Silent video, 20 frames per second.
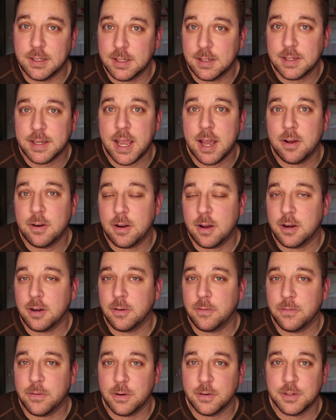discount on
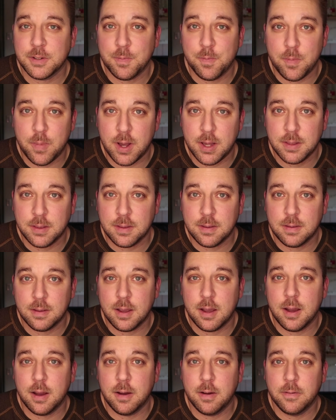your first month
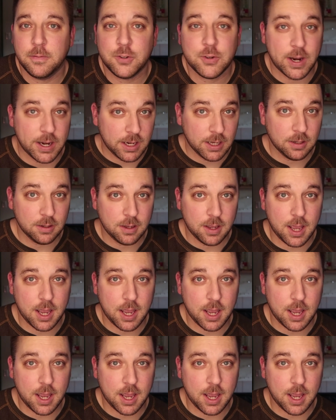of training,